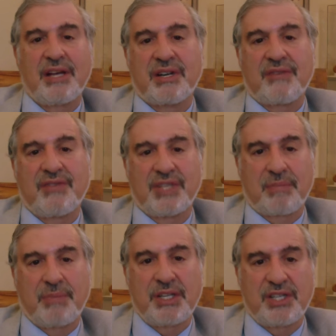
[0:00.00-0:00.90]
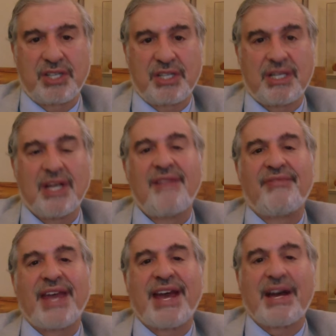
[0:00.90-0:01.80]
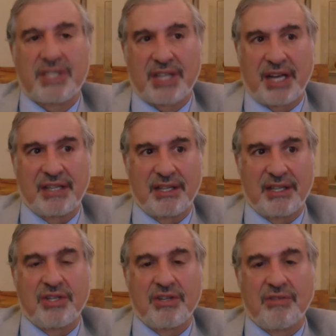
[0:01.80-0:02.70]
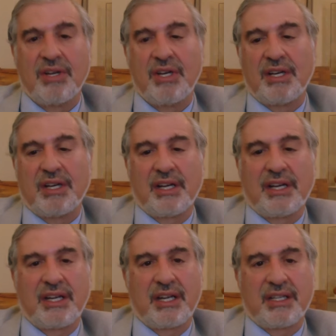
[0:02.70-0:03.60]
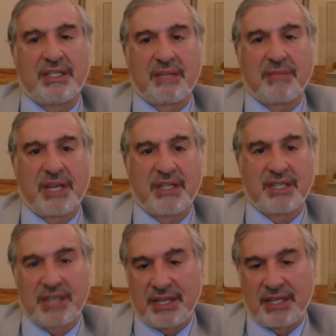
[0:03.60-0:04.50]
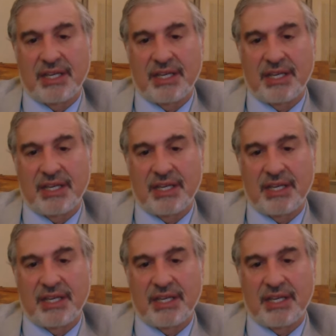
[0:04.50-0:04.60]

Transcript: help preserve the species outside the zoo, and in some cases